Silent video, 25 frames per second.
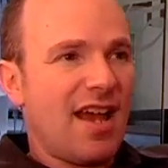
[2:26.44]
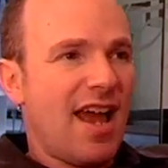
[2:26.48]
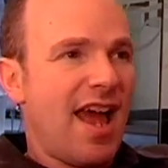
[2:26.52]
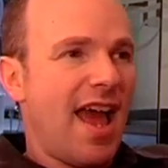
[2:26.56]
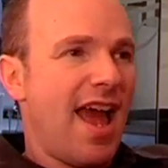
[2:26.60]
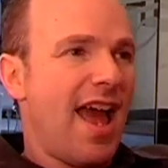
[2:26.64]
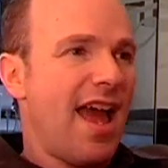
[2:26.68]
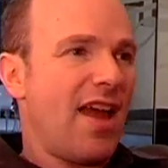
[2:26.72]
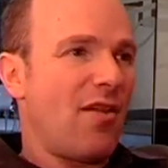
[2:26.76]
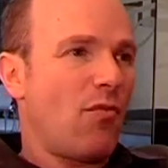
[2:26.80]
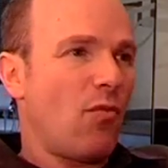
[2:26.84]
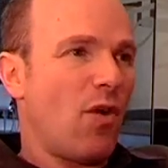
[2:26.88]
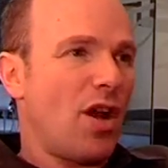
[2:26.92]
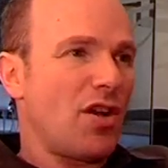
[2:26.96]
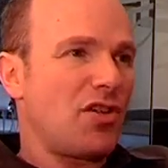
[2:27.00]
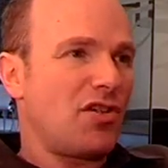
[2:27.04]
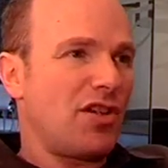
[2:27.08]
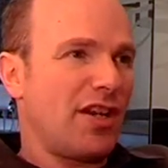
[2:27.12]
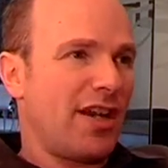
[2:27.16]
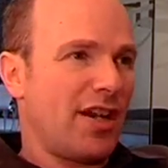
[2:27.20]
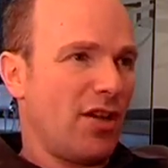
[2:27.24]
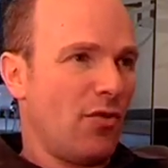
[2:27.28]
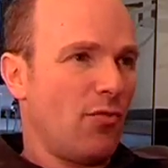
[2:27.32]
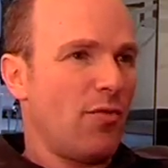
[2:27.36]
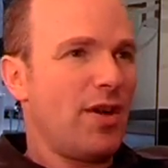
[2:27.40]
and once
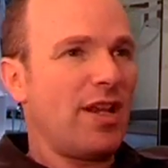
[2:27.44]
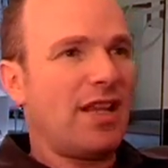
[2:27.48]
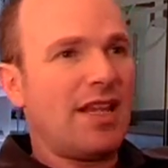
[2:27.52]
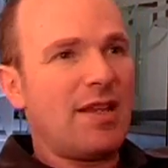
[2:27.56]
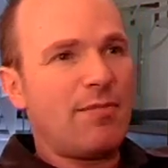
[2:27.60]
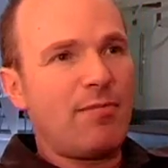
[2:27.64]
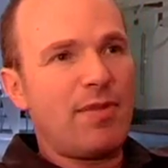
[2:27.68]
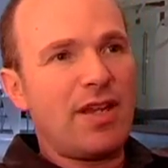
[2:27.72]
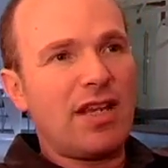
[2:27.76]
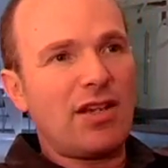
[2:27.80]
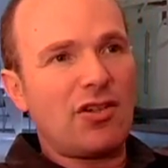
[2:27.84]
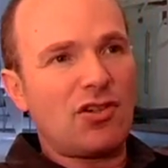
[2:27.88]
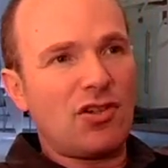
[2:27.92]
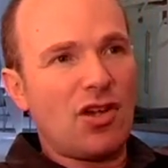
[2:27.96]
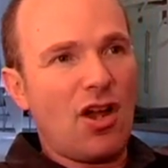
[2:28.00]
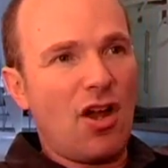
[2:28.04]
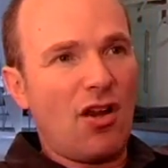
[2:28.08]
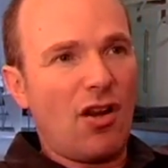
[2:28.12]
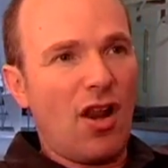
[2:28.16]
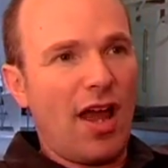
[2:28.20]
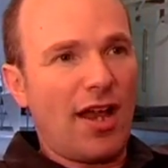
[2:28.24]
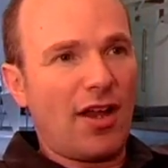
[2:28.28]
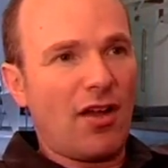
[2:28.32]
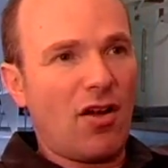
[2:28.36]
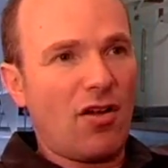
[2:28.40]
you get a really big show
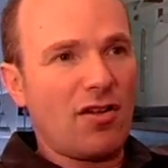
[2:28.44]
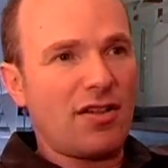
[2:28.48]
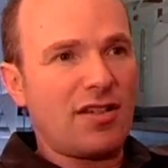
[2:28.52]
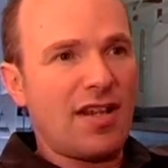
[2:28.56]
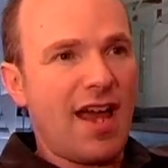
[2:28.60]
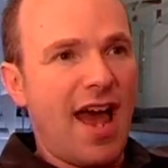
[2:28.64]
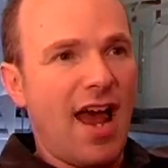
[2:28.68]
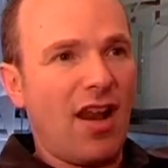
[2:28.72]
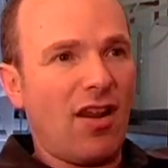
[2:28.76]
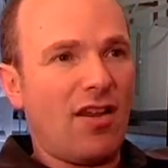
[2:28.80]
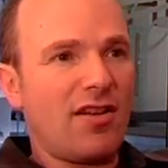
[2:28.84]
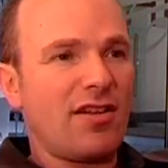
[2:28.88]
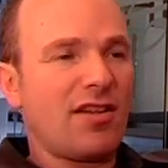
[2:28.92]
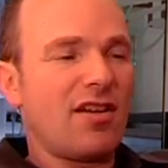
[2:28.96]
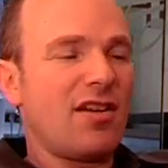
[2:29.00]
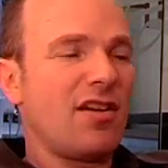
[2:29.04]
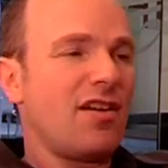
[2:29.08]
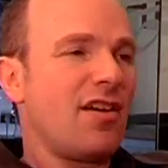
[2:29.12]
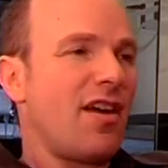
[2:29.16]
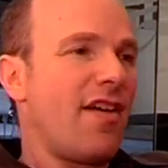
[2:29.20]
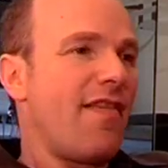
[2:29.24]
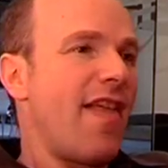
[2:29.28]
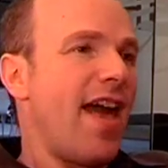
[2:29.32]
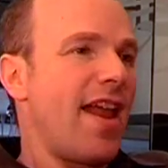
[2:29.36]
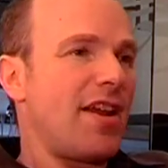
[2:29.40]
like Got Talent,
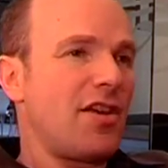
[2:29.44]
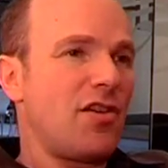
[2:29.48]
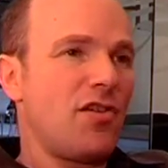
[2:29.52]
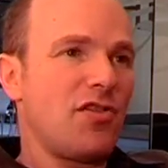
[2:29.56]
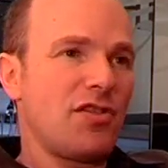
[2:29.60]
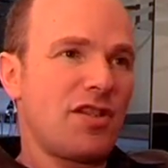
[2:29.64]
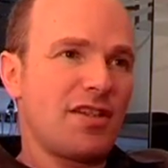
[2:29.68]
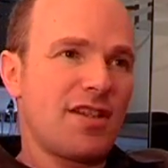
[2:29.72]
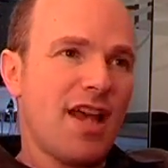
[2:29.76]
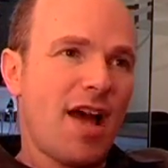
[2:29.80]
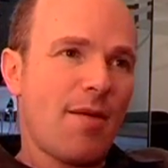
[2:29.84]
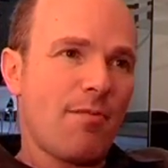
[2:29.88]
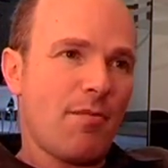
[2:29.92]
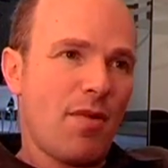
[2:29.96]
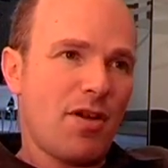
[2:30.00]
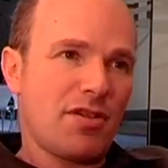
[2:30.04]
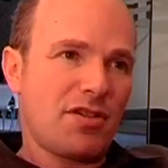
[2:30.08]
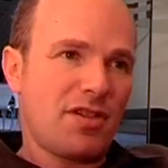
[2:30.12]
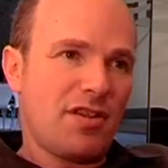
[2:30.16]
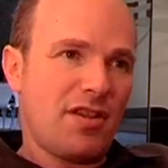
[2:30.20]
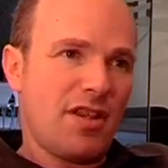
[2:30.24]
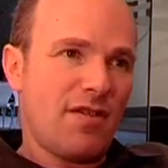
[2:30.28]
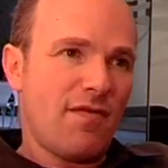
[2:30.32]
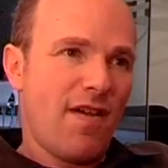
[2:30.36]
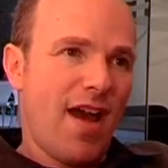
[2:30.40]
that uses up
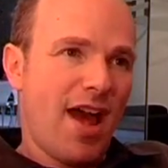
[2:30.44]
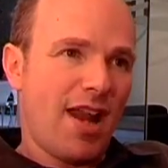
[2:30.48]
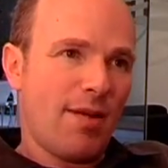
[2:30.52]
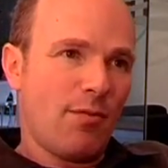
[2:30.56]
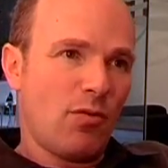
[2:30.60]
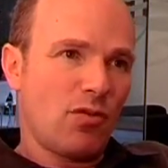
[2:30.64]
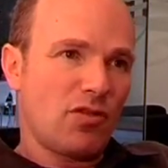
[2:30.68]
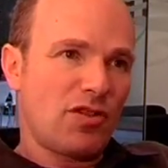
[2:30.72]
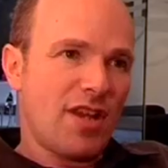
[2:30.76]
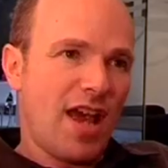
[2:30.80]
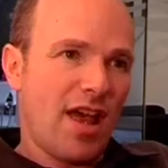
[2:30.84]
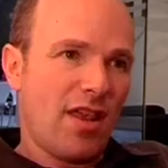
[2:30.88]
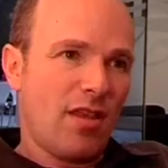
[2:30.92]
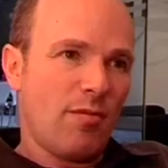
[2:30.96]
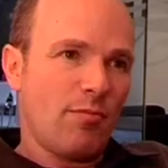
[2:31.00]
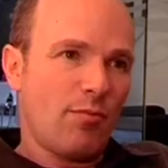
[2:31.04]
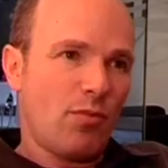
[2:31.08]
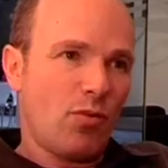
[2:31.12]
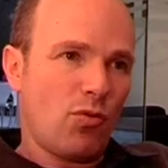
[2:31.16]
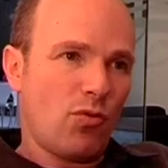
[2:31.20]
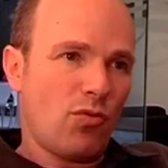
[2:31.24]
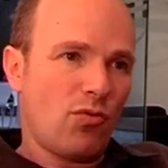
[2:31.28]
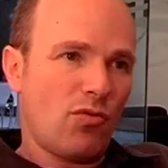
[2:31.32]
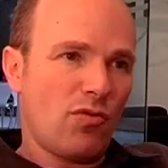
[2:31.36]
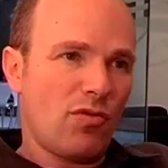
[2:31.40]
most of the available talent
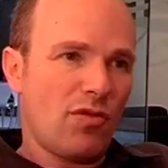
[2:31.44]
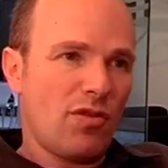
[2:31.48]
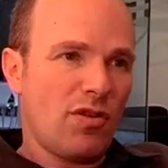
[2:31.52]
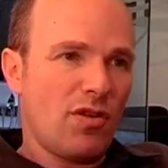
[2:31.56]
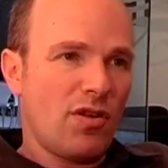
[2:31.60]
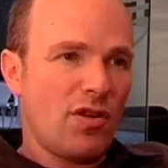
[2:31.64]
pool.